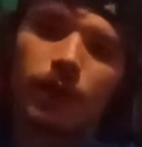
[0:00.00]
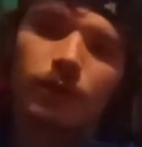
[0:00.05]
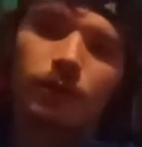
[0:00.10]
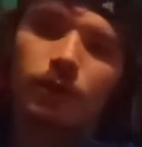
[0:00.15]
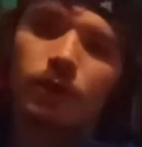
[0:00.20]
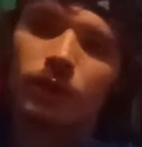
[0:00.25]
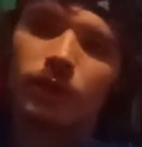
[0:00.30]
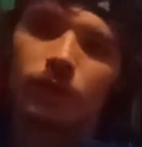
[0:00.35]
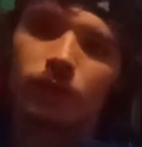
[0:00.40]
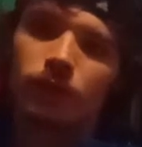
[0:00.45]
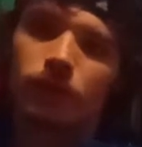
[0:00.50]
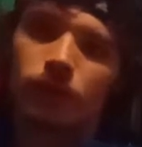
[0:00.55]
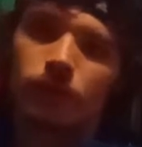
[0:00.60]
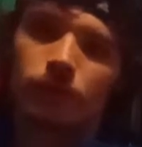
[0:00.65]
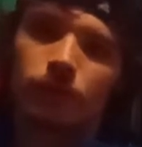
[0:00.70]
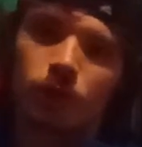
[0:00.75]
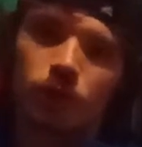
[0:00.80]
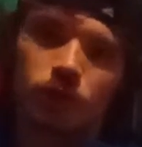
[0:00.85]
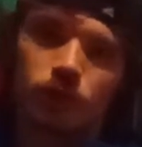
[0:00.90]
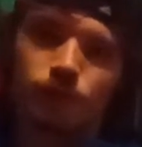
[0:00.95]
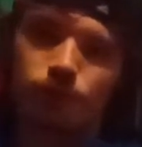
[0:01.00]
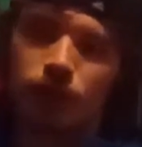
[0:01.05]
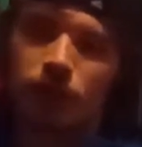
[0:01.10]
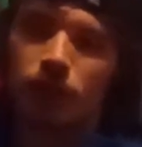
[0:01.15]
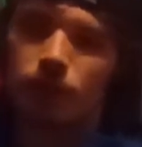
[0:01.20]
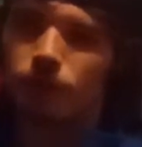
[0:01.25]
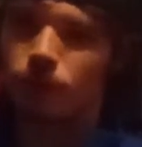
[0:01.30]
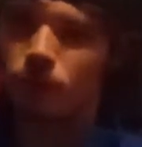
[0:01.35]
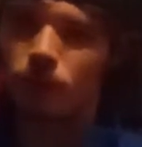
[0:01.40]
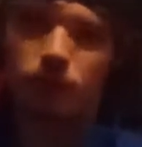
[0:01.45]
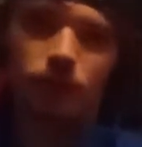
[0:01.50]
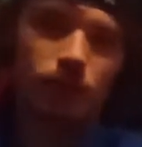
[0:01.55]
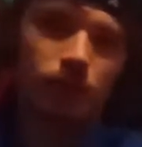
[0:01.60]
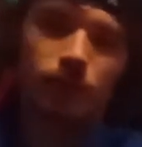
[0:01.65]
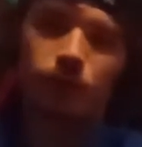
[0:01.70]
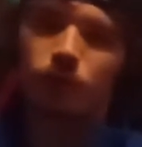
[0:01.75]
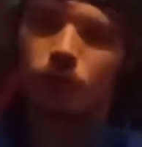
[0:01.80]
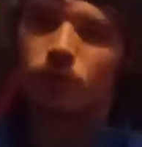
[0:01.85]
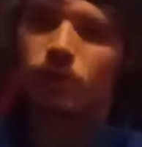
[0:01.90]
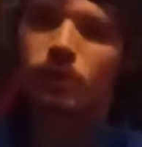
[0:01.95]
I thought they were the most beatable
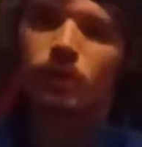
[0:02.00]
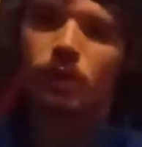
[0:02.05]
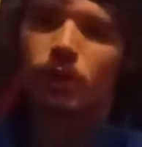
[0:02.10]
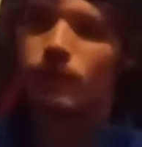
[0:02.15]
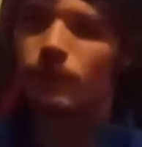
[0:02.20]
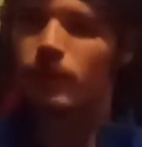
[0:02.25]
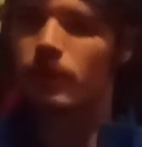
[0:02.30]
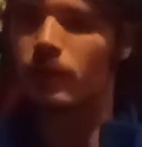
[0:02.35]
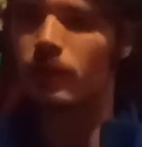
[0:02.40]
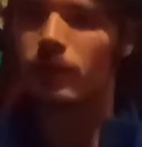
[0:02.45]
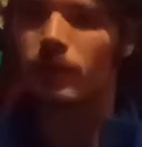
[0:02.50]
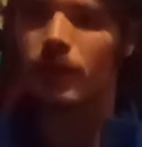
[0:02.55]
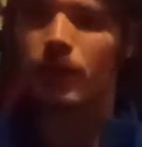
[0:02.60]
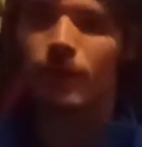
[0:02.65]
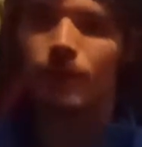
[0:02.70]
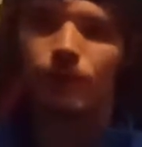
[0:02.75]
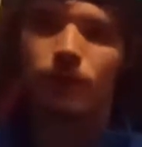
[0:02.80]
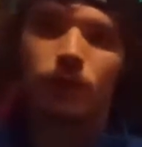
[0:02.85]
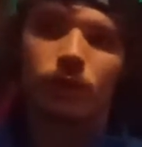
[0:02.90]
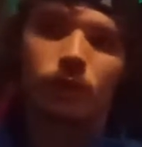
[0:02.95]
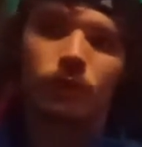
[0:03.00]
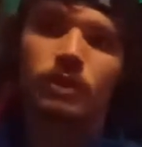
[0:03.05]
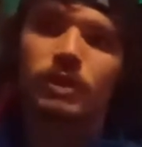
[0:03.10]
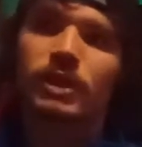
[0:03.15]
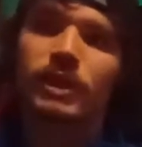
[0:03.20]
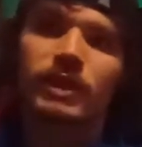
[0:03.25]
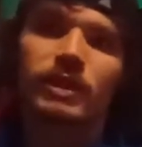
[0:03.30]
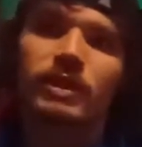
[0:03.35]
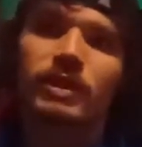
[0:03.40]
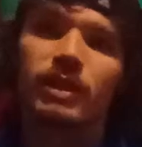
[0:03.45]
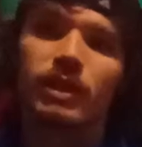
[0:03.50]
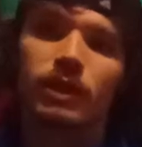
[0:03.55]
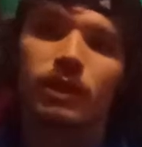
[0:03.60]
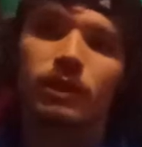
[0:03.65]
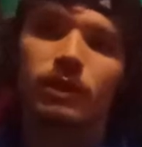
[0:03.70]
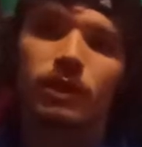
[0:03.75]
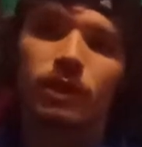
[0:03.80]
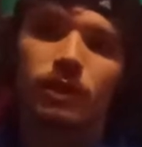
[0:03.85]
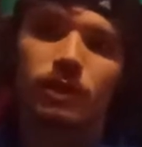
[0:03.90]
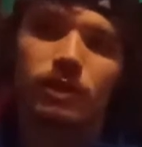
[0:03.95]
team who was going to be in the top, you know,
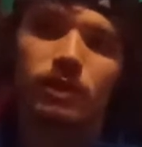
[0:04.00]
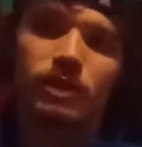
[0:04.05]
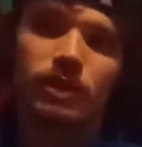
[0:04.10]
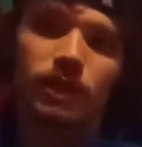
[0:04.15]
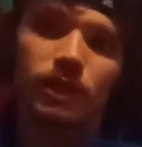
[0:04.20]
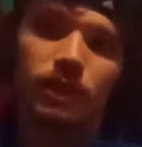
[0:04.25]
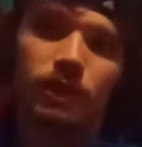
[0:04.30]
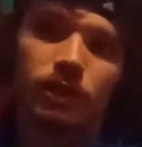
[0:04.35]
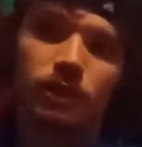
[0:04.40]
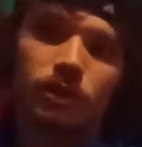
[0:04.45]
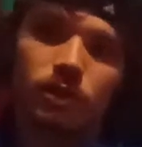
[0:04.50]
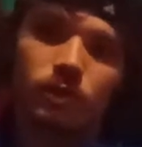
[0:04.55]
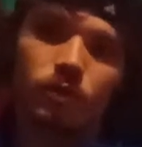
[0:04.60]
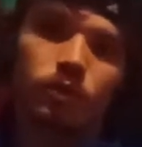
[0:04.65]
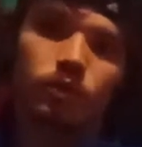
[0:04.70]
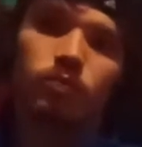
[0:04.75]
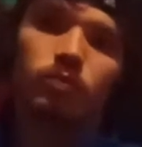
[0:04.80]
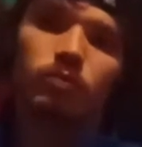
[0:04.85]
16 seeds